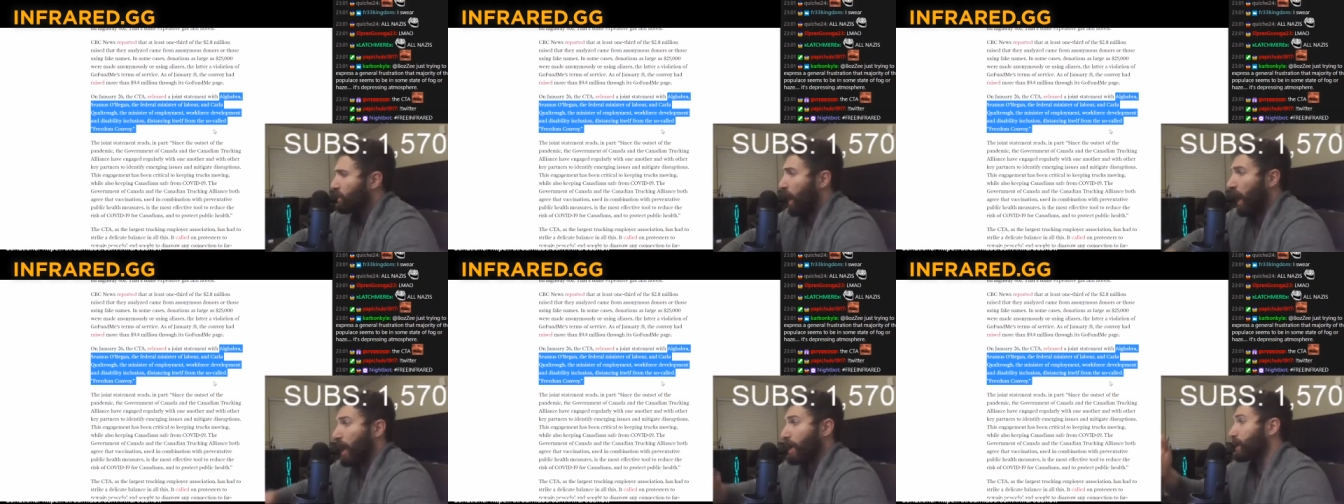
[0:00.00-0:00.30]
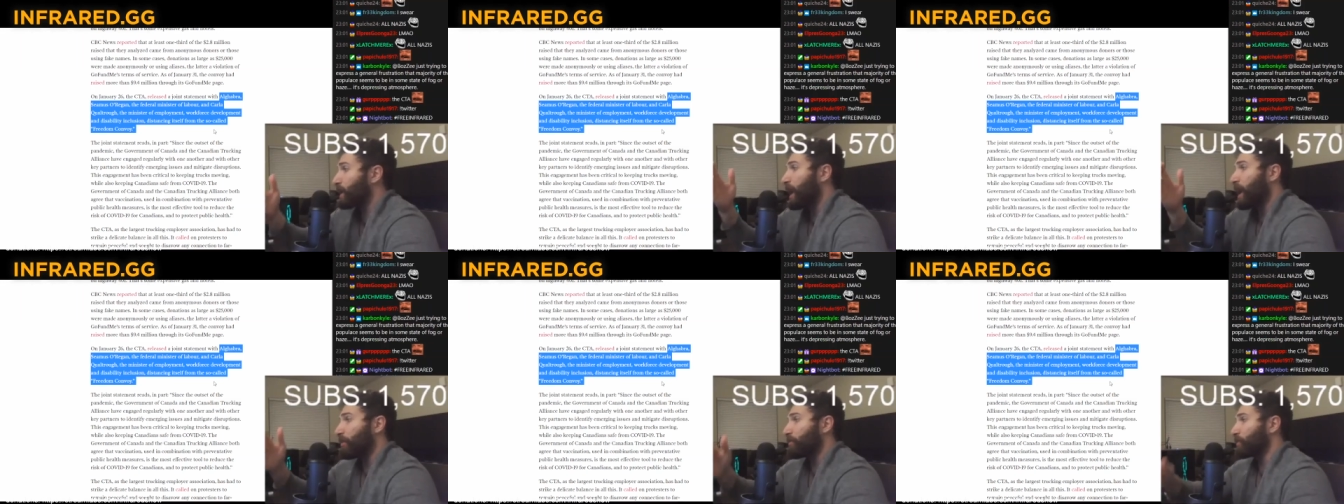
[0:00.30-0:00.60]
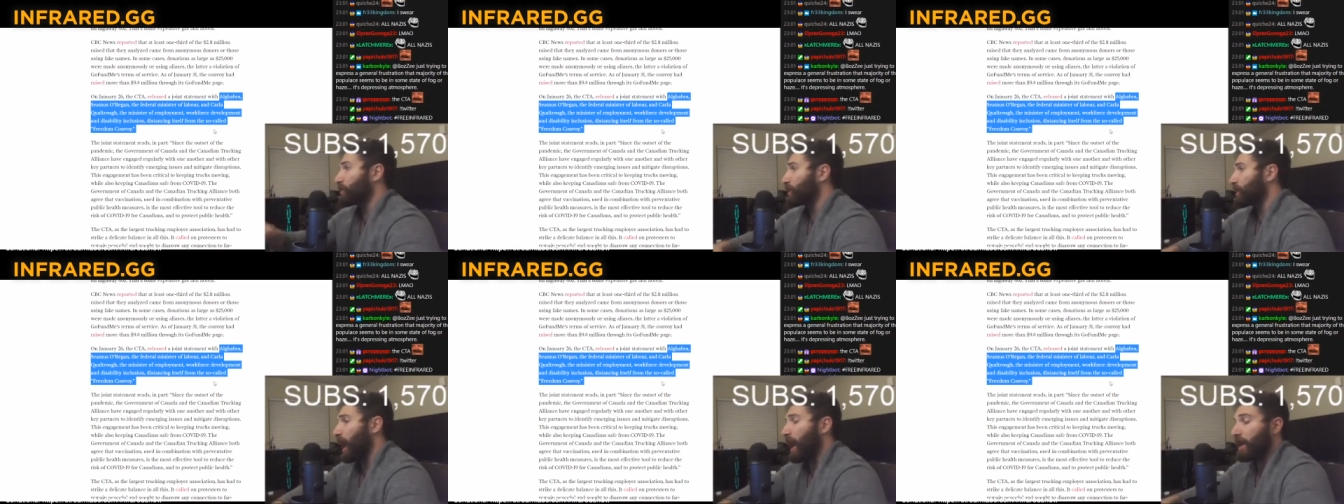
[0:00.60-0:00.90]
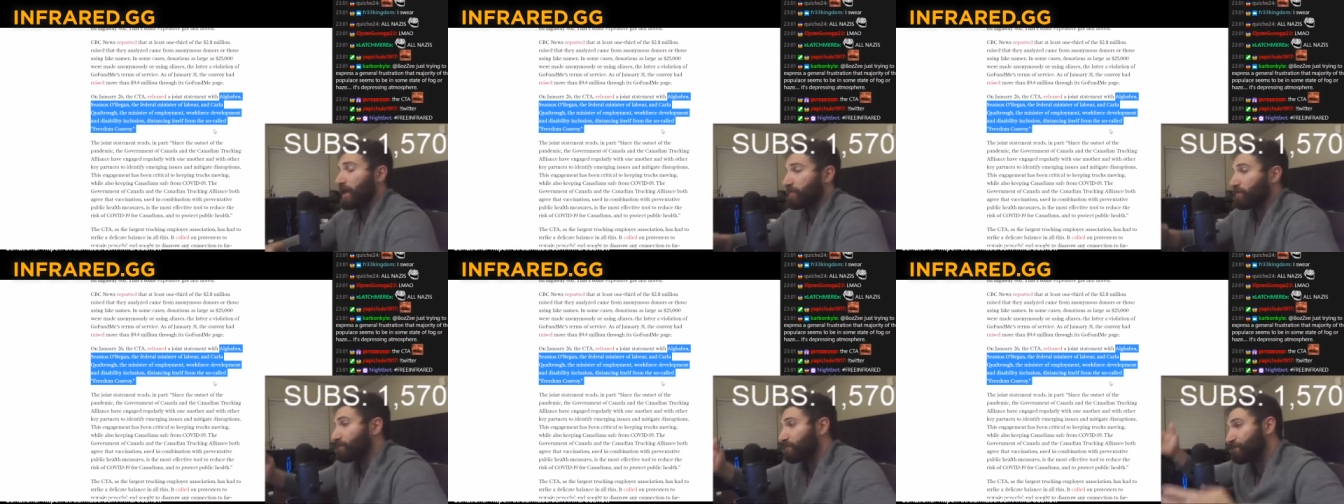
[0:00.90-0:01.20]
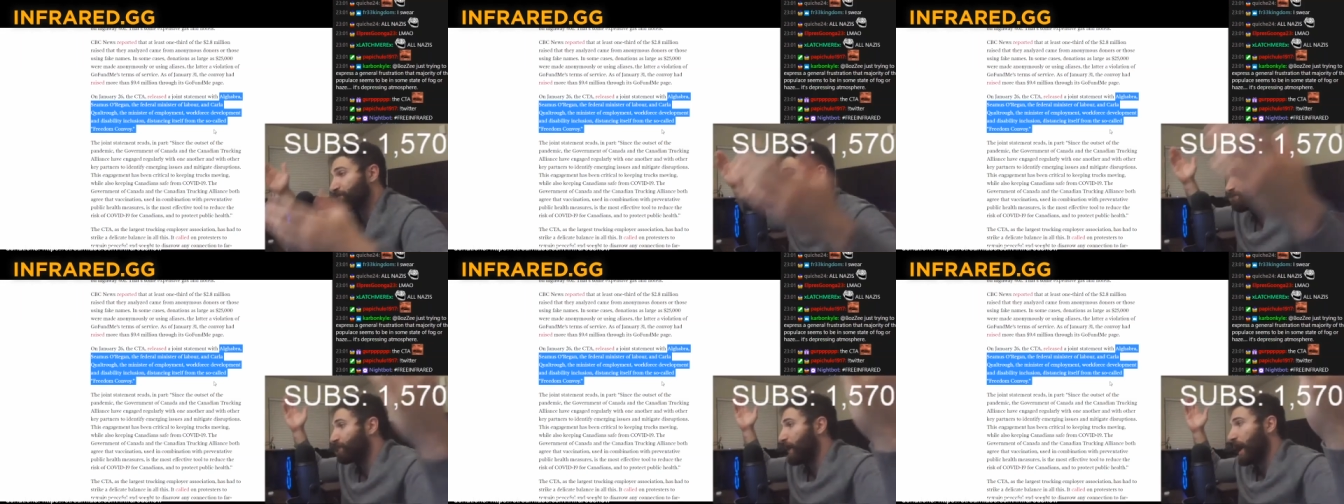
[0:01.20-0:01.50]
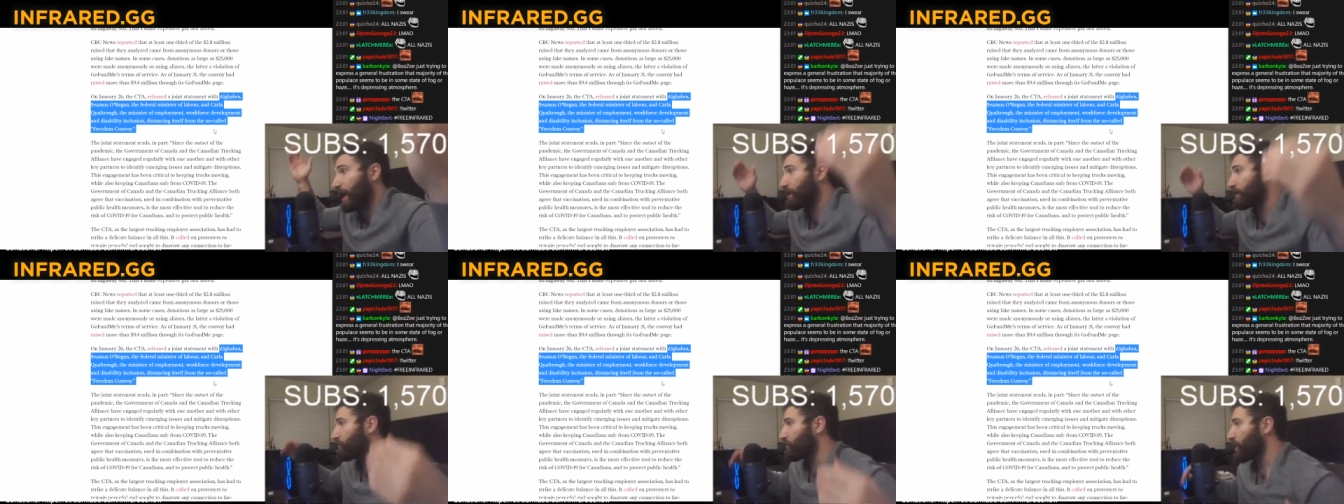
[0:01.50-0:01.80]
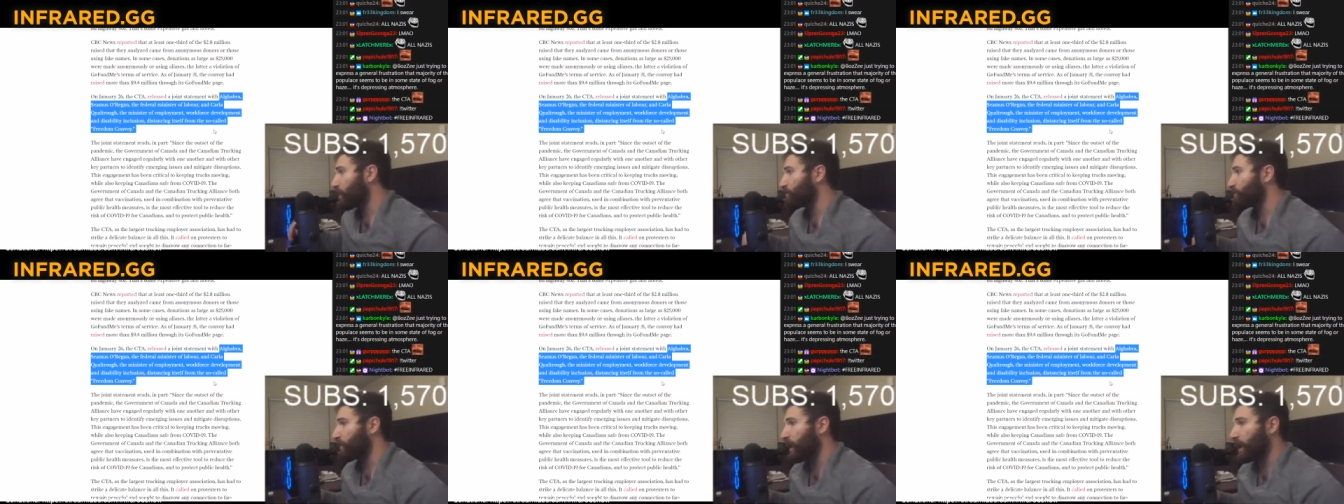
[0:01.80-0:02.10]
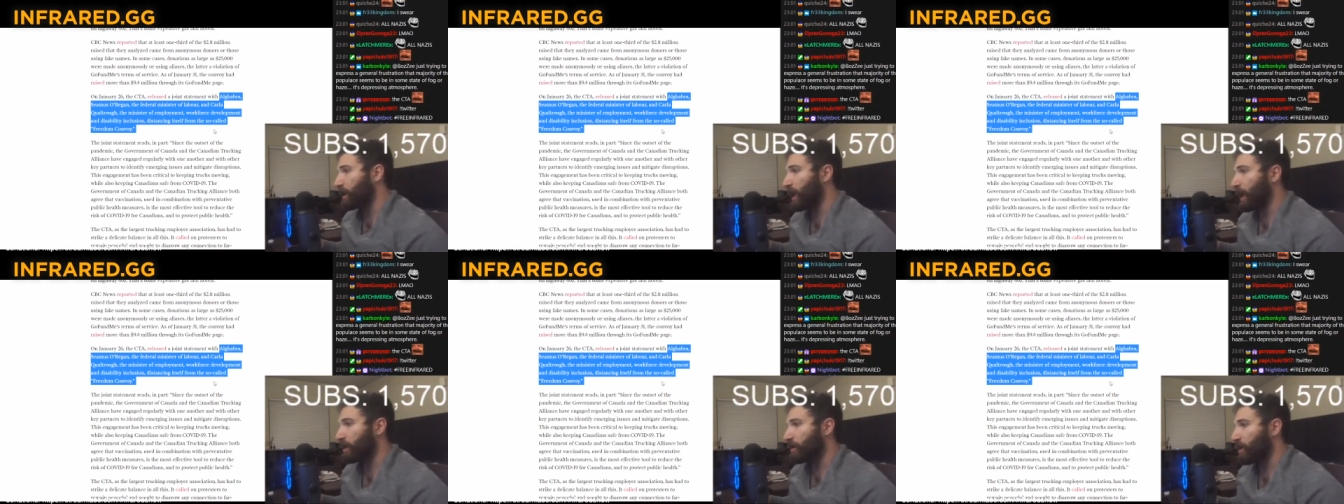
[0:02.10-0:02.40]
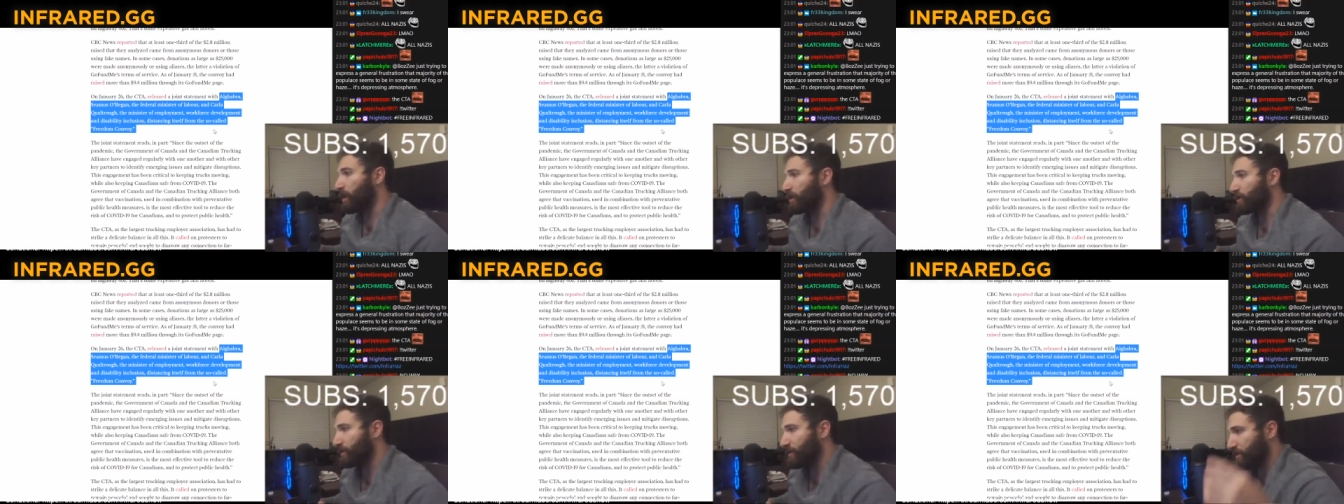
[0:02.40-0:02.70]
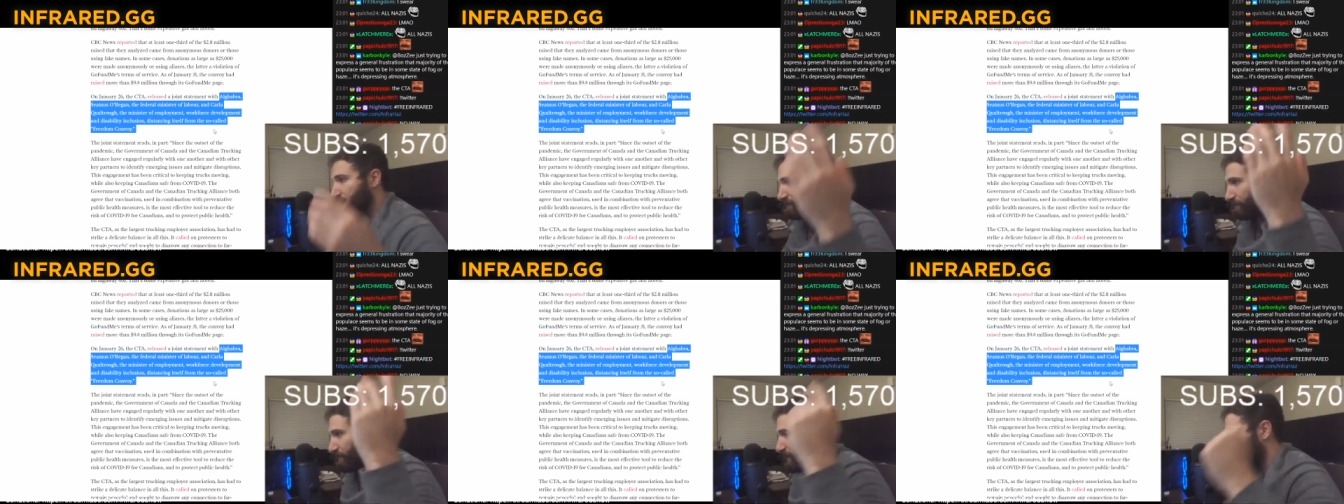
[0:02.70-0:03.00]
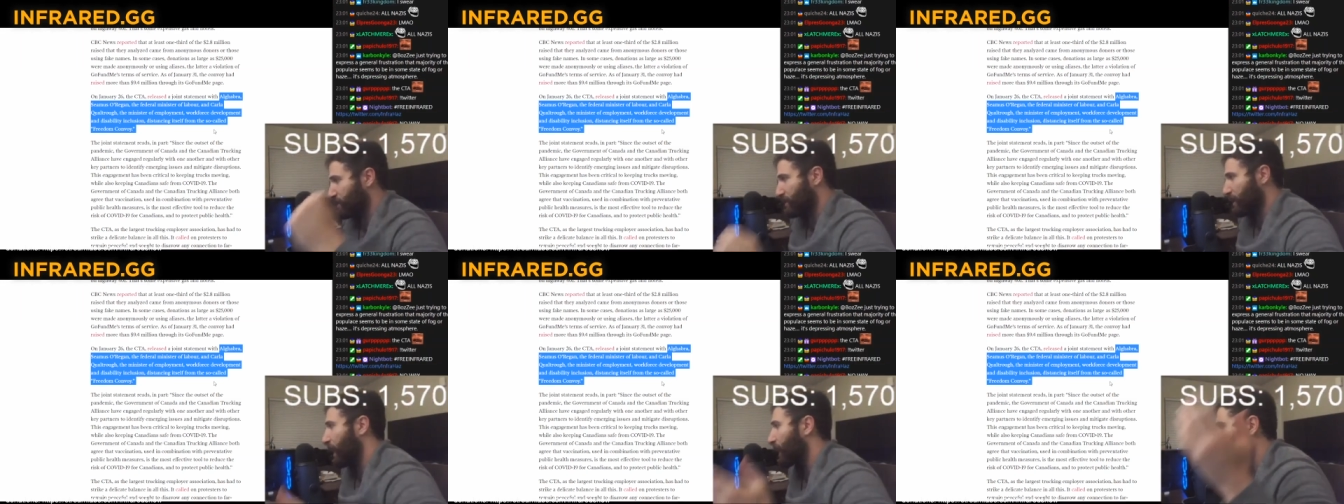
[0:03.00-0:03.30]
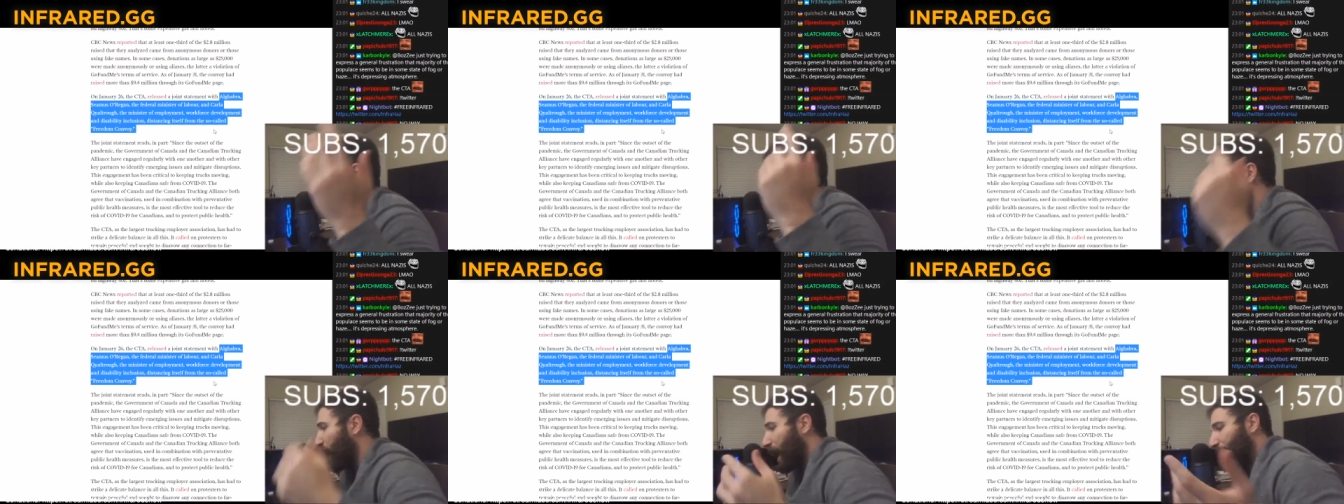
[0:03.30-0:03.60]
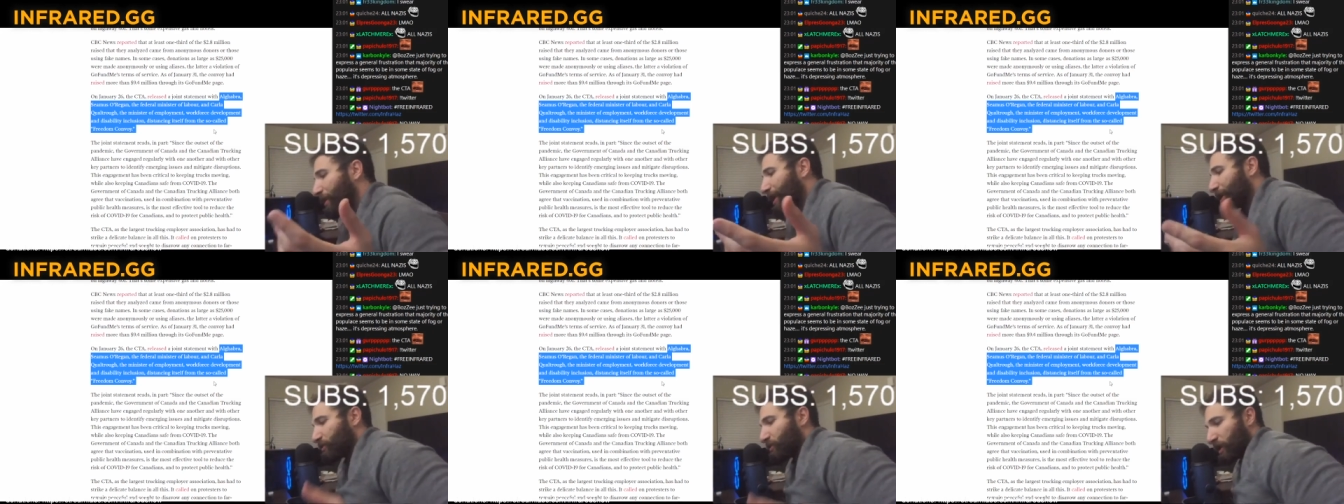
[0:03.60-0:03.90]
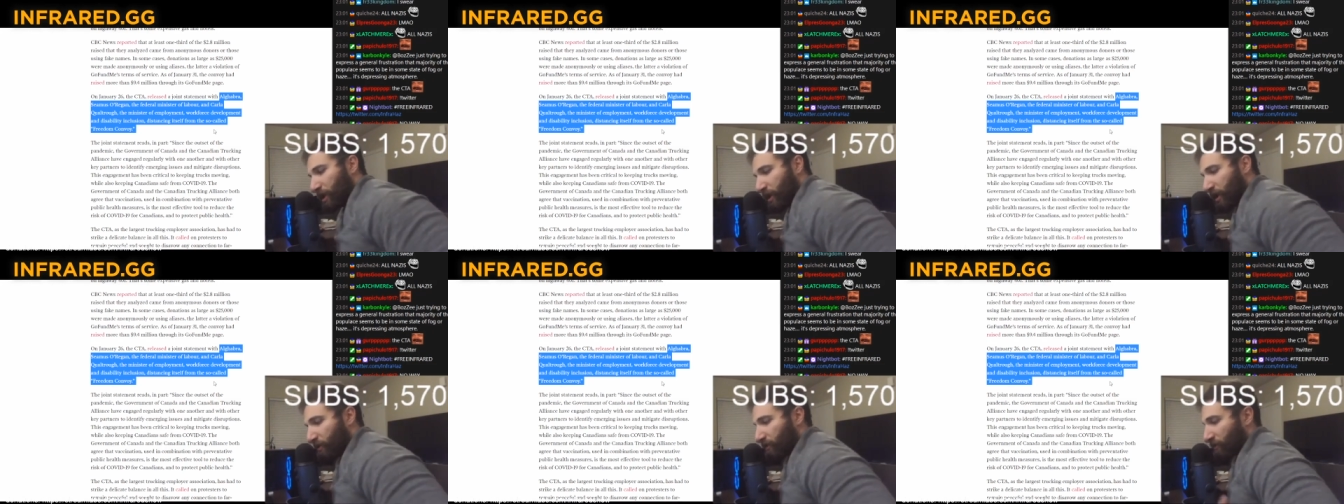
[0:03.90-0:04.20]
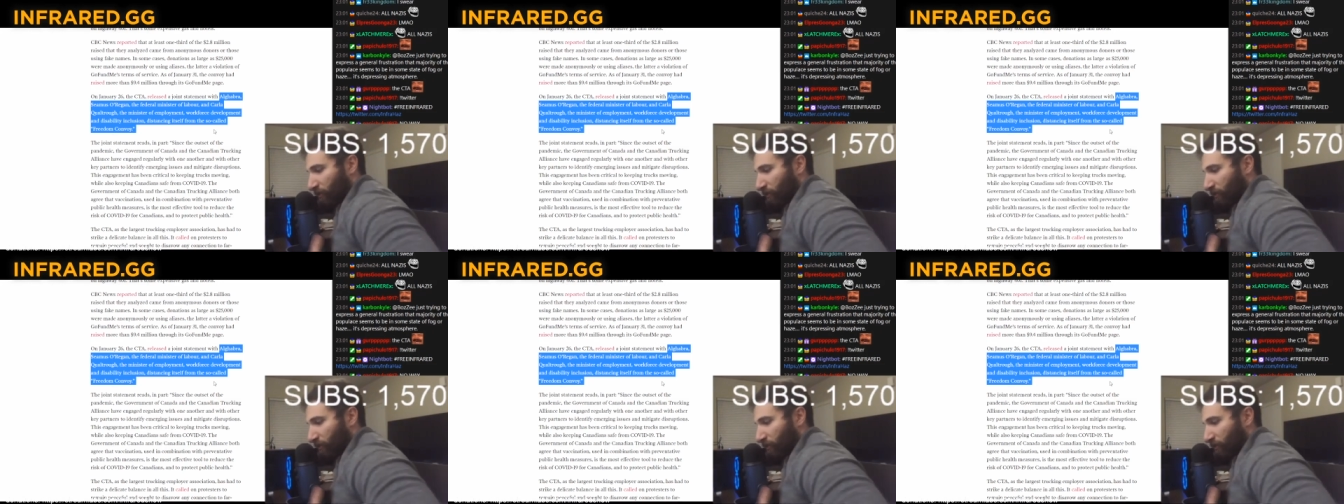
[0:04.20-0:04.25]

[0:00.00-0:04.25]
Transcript: I can't believe I I give up. I, I lost. It's I you know, I might as well leave.